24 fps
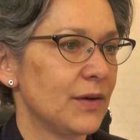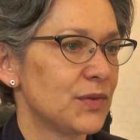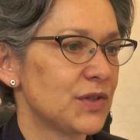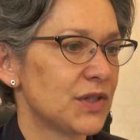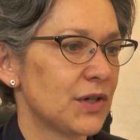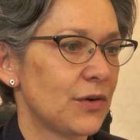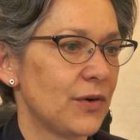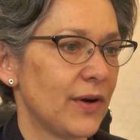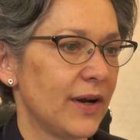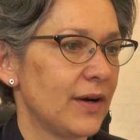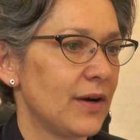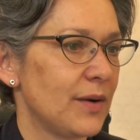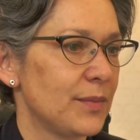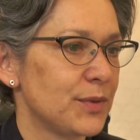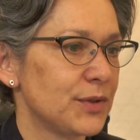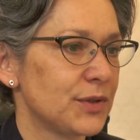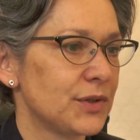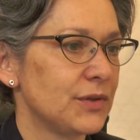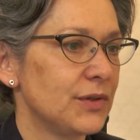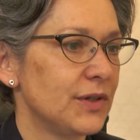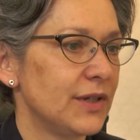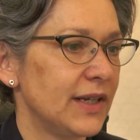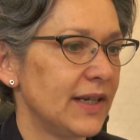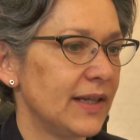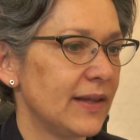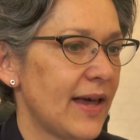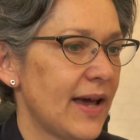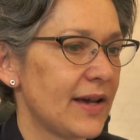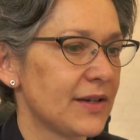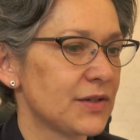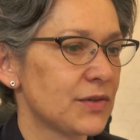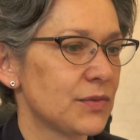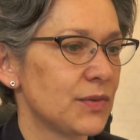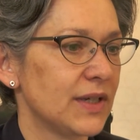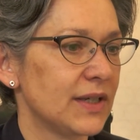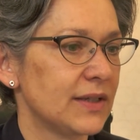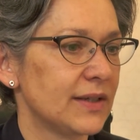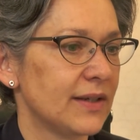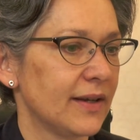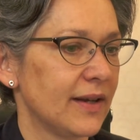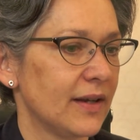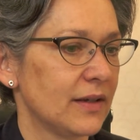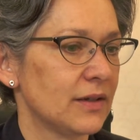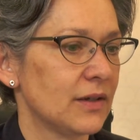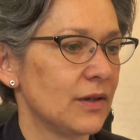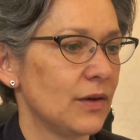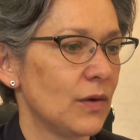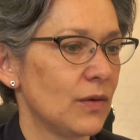It was a great opportunity last week to
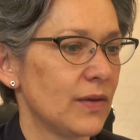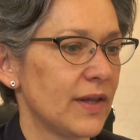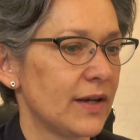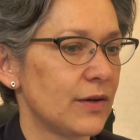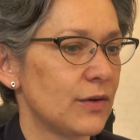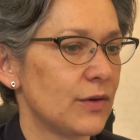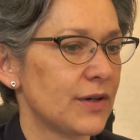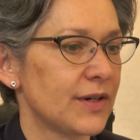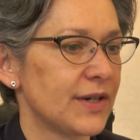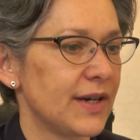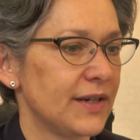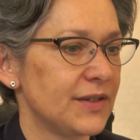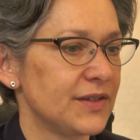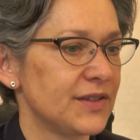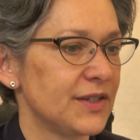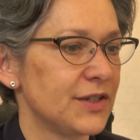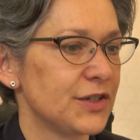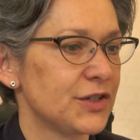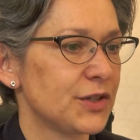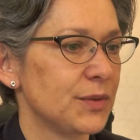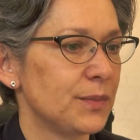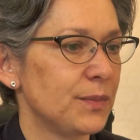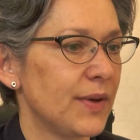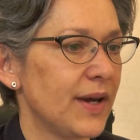get to know that organization